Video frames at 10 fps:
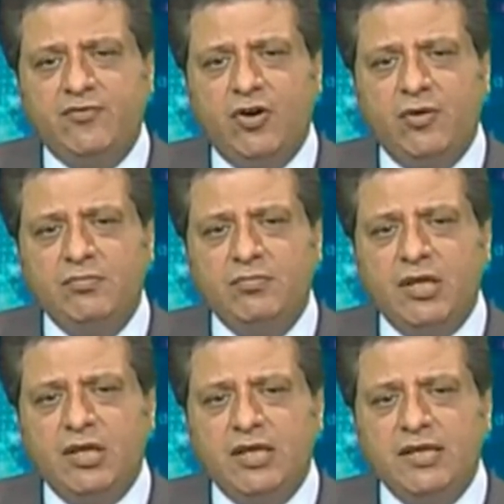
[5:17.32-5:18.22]

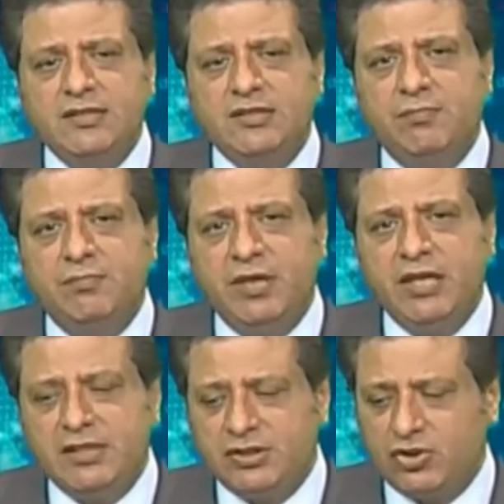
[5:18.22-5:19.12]
platform is
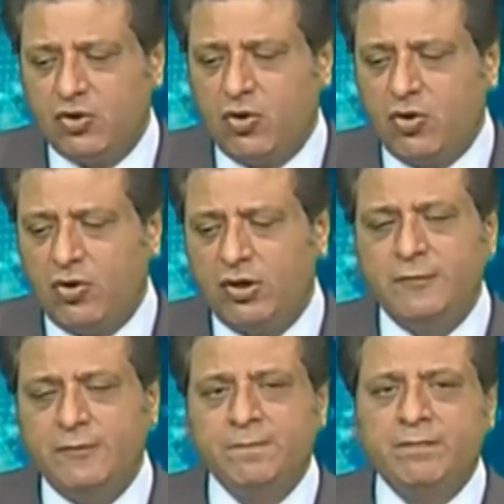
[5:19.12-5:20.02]
based
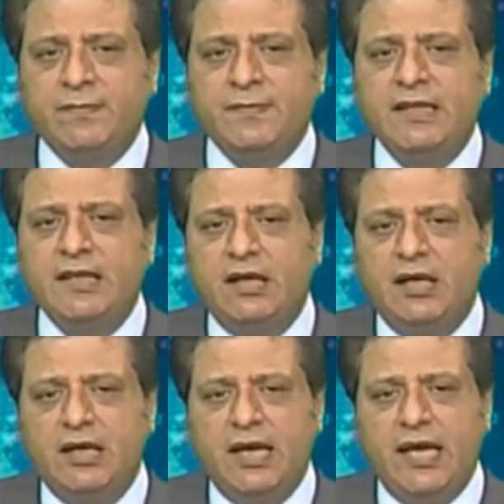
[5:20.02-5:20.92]
on
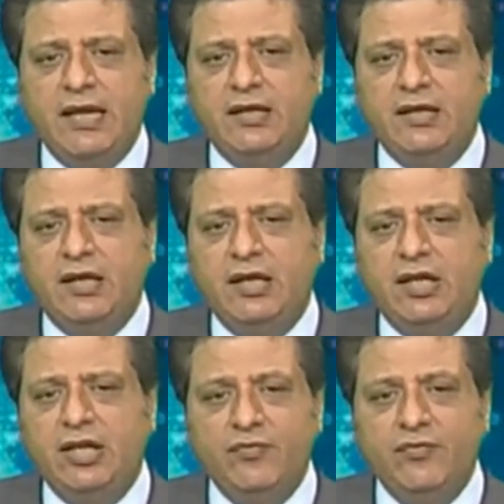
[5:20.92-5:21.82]

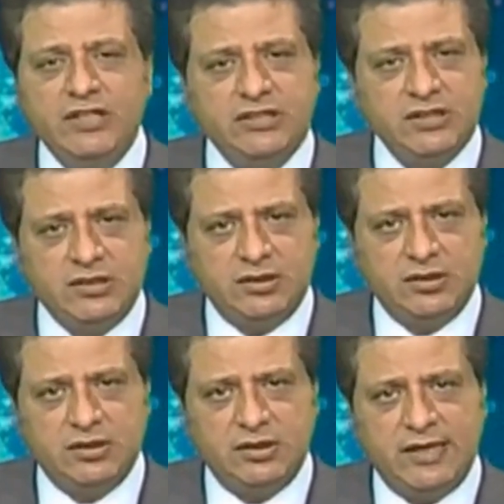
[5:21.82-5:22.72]
an
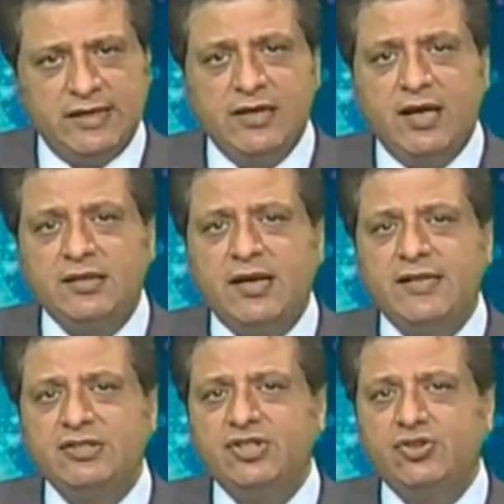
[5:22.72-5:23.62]
innovation that
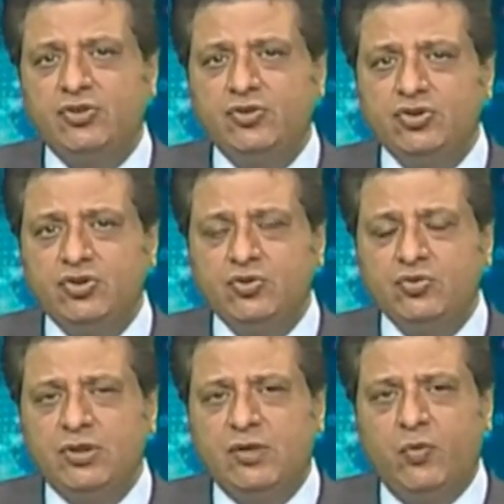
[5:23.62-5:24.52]
NADRA has
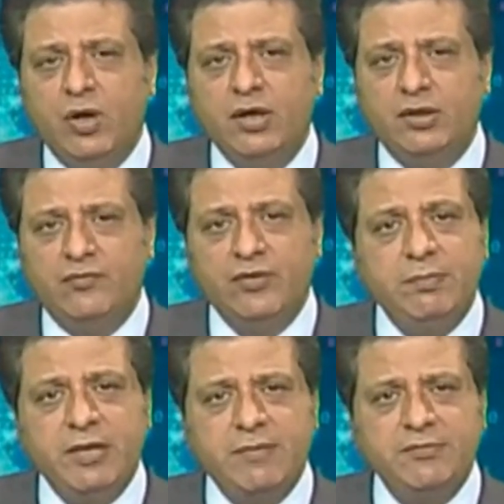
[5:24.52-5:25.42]
introduced to the
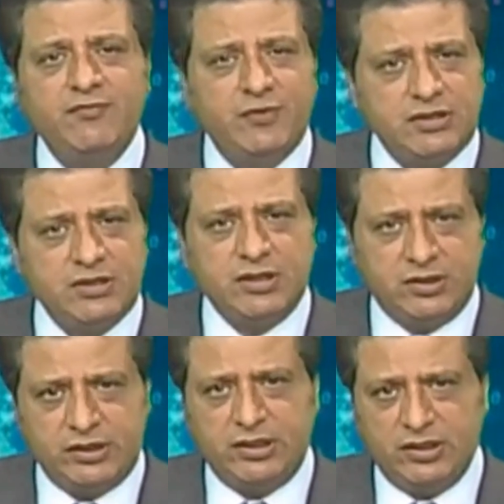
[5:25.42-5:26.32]
world. We became the
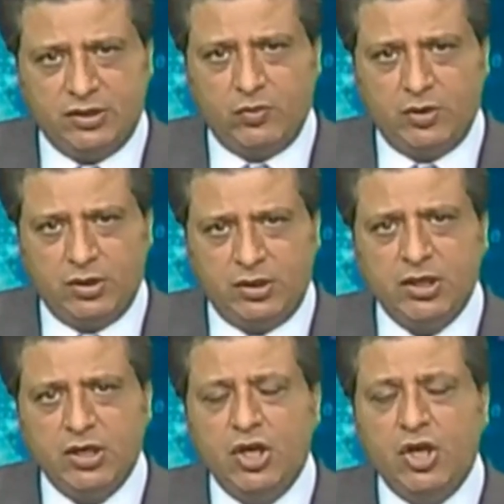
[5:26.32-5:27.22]
first country in the
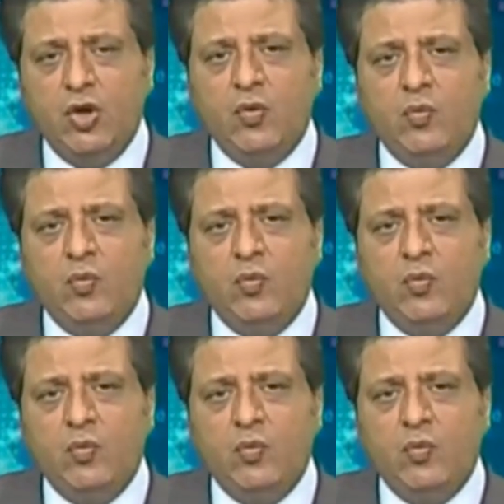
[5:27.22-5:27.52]
world